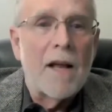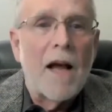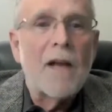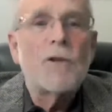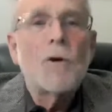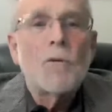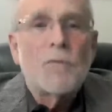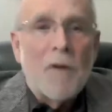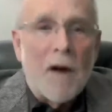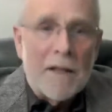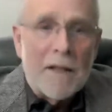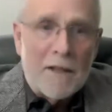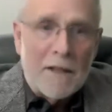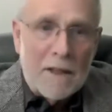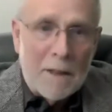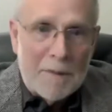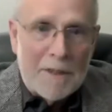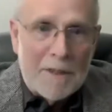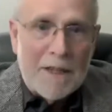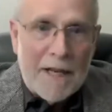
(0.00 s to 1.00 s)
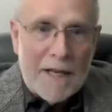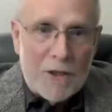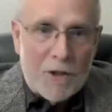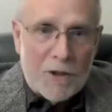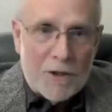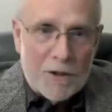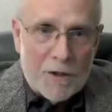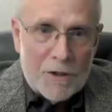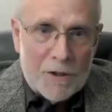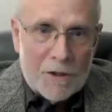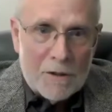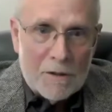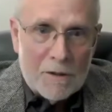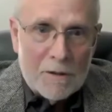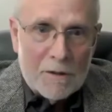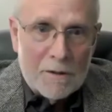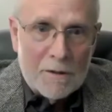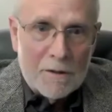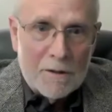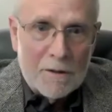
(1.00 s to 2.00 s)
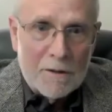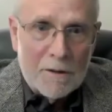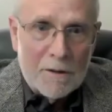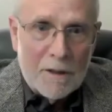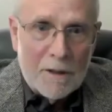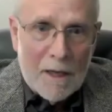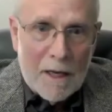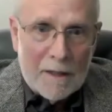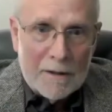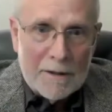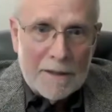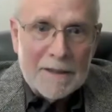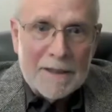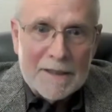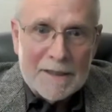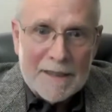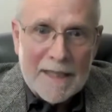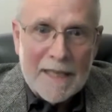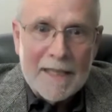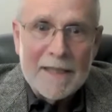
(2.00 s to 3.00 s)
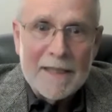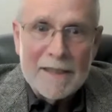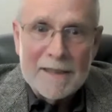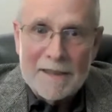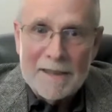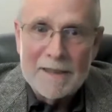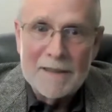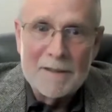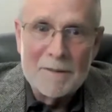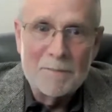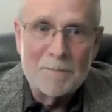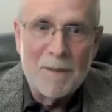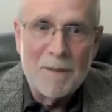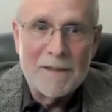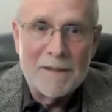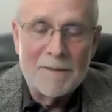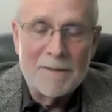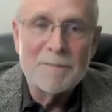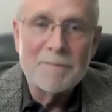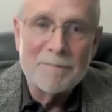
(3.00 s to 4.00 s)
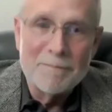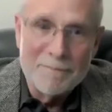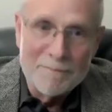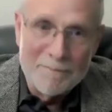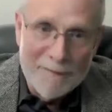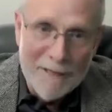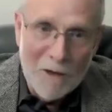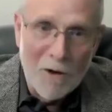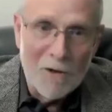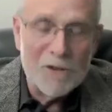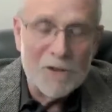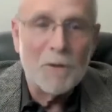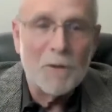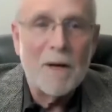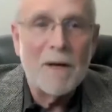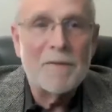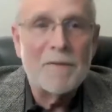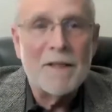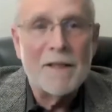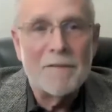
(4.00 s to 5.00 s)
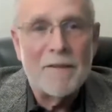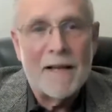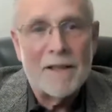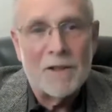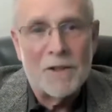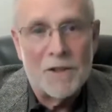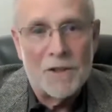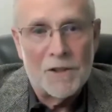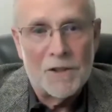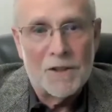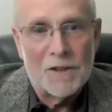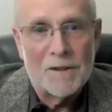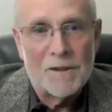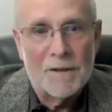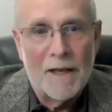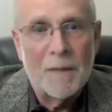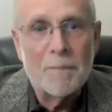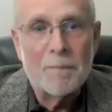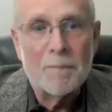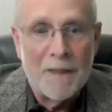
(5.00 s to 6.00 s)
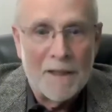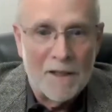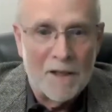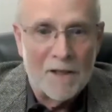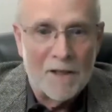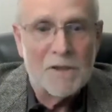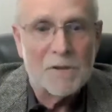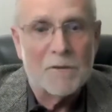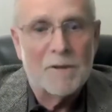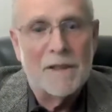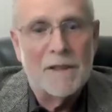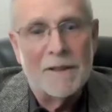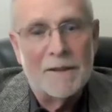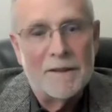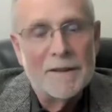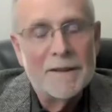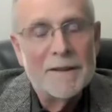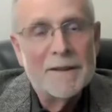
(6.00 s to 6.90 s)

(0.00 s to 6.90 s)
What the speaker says: do find their limitations, as I say, but they also have the advantages, like being on screen.